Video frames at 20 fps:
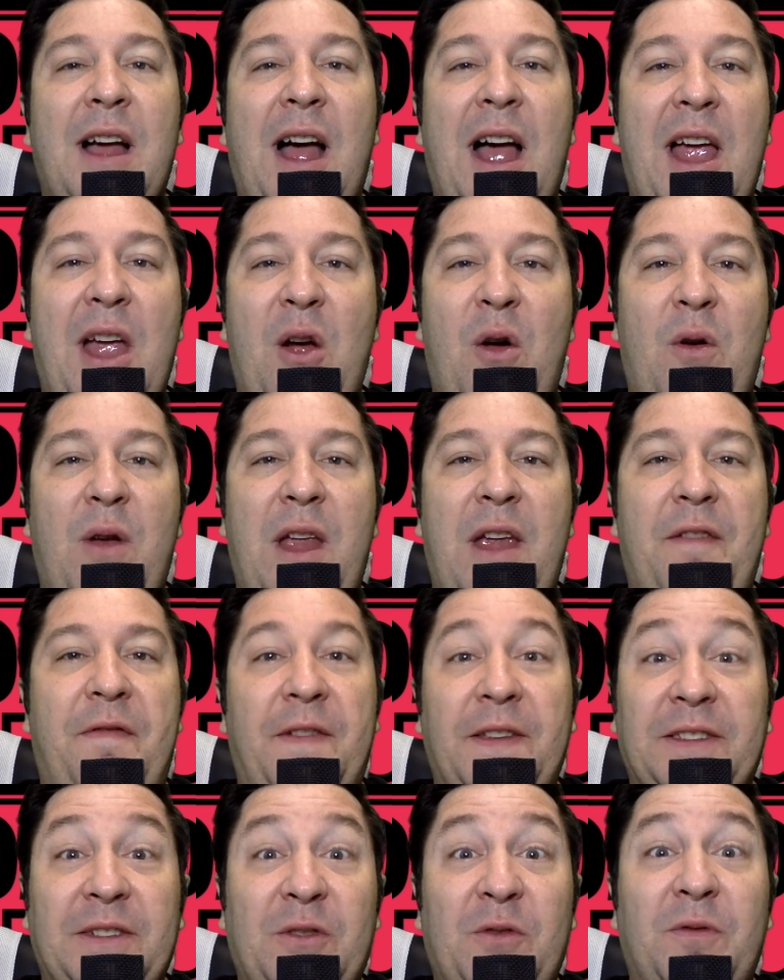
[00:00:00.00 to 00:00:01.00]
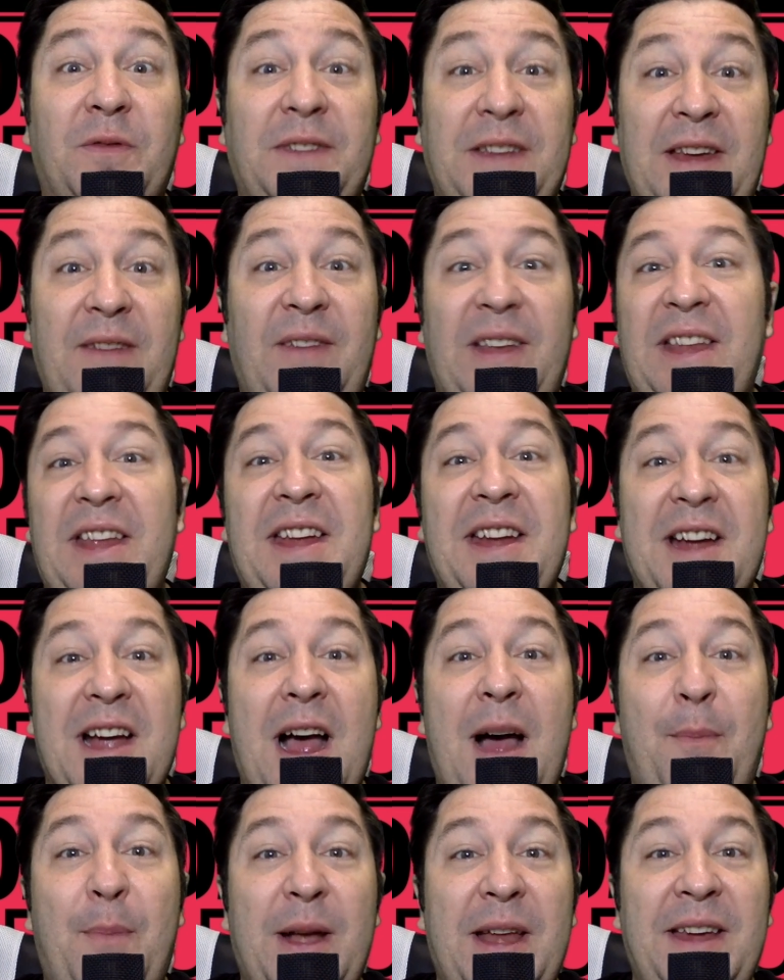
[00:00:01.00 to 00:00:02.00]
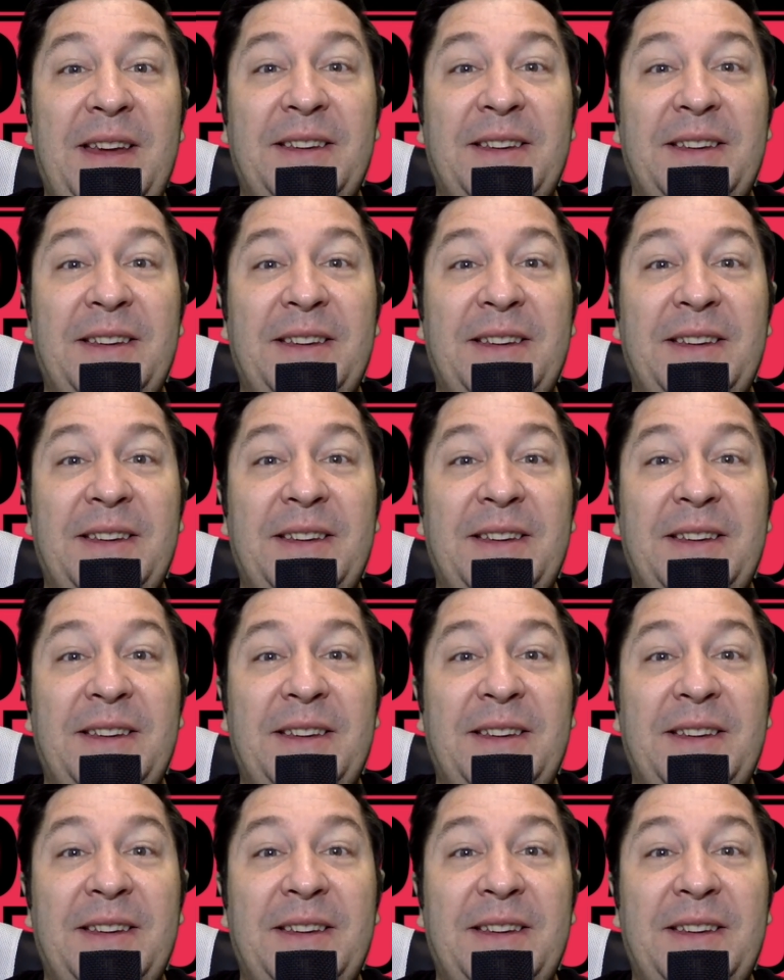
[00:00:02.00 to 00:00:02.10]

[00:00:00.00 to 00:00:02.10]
I own a physical DVD copy